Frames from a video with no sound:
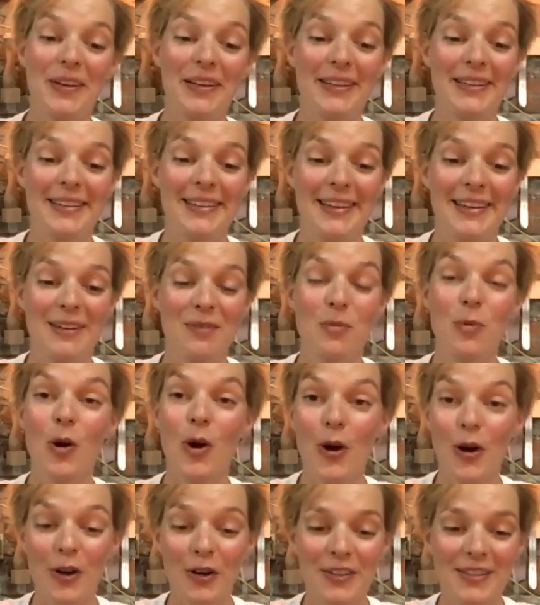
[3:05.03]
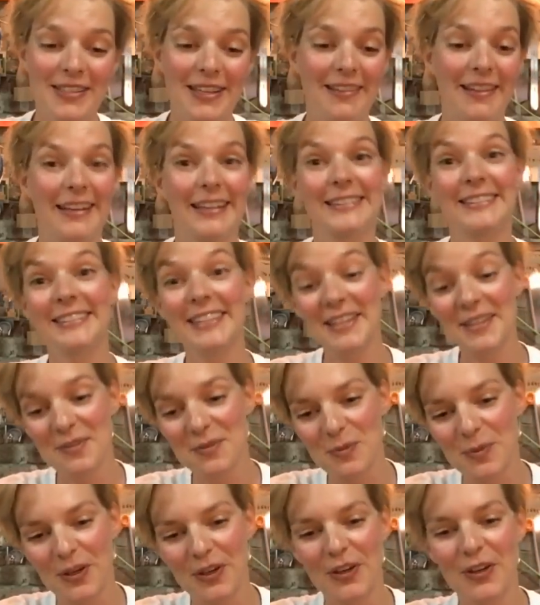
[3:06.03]
it it works, and then it
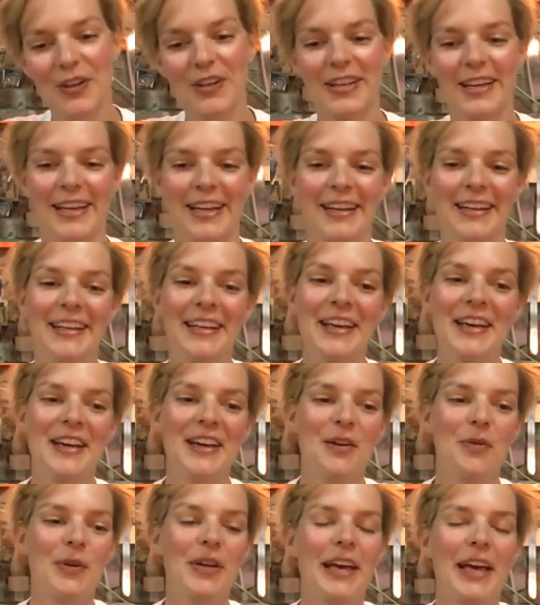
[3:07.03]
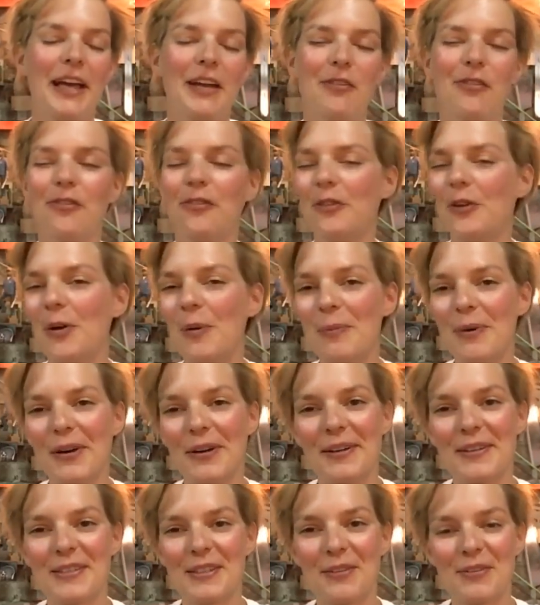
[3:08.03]
didn't work, and we had four
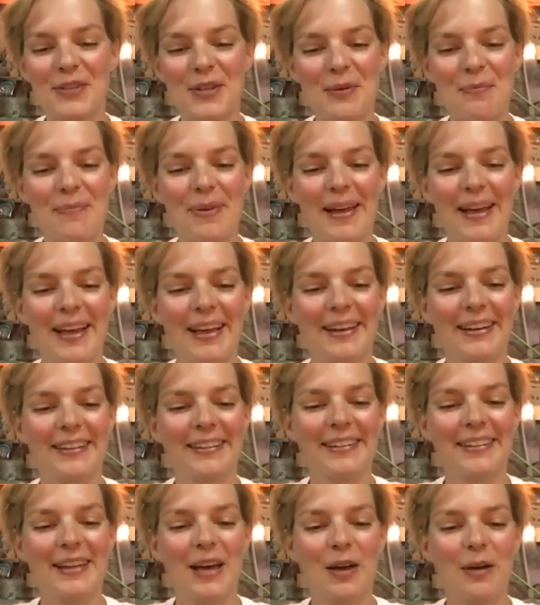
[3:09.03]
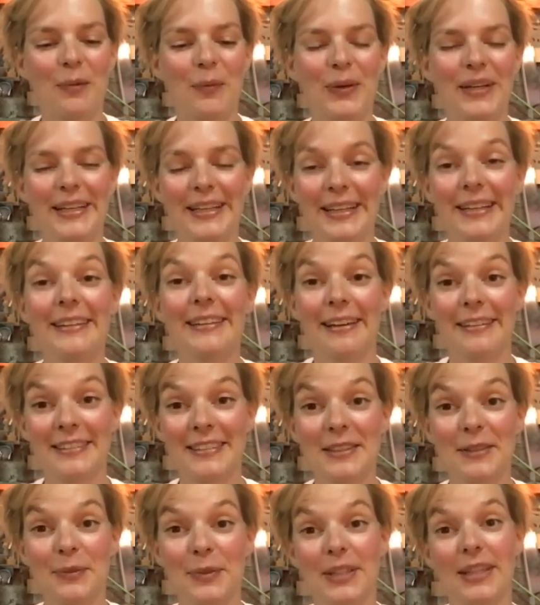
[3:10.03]
bottles of champagne that we needed
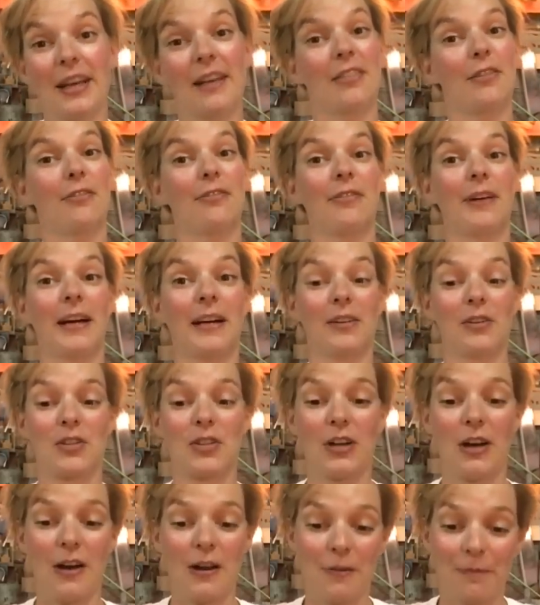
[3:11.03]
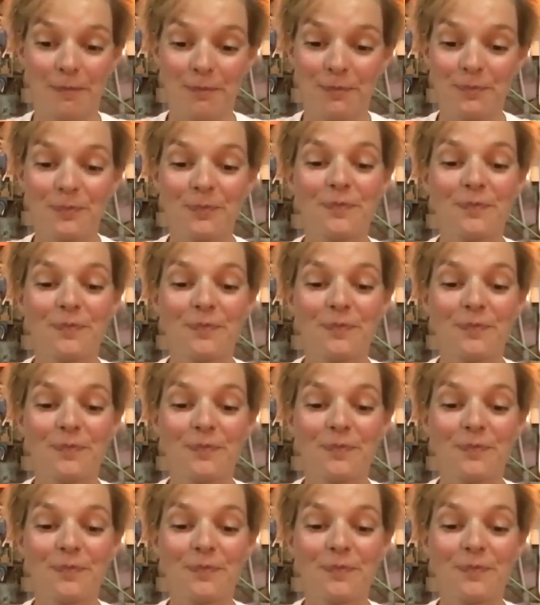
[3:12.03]
until we got the final shot.